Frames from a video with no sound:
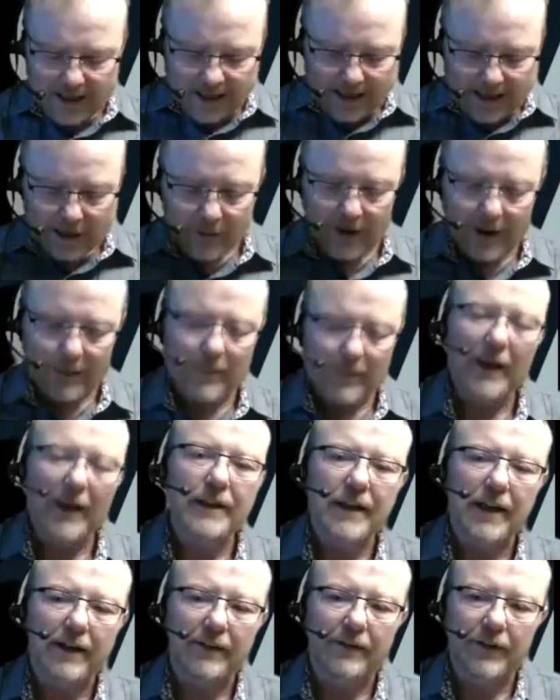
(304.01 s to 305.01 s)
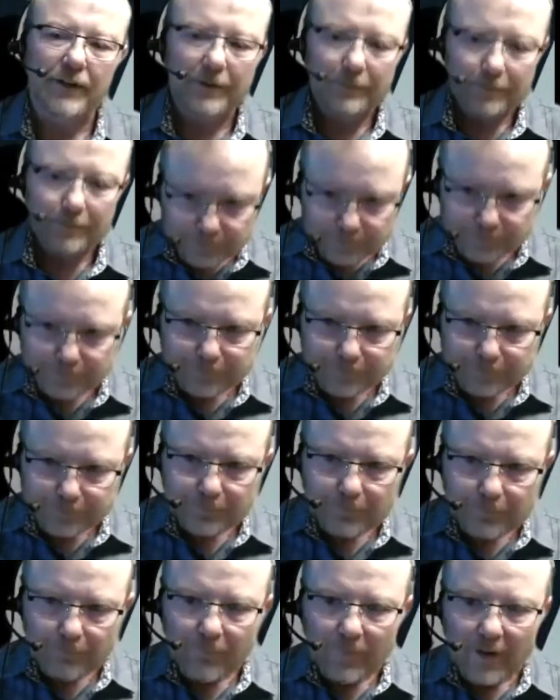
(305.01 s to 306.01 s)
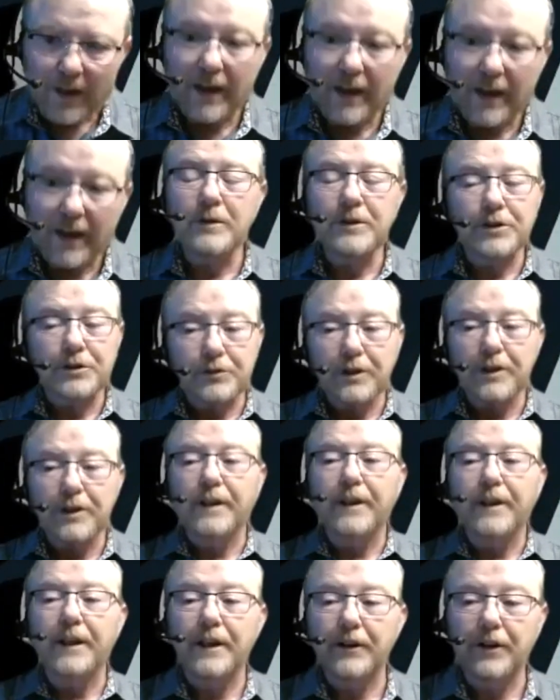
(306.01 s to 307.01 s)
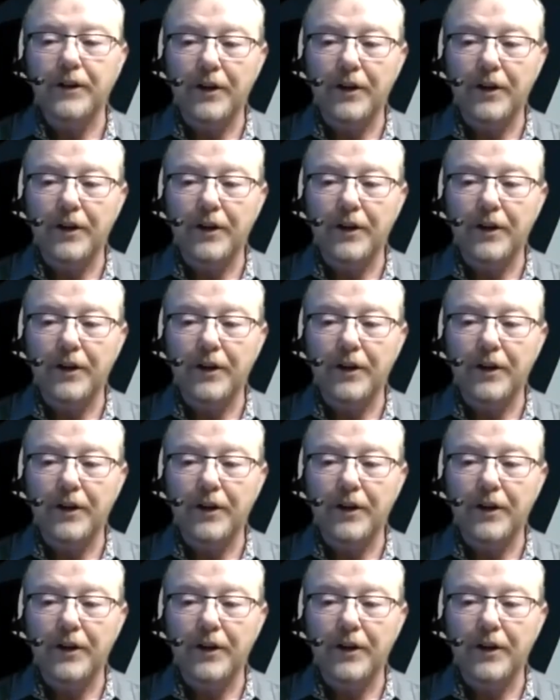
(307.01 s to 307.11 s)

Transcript: And when I met David, he was really,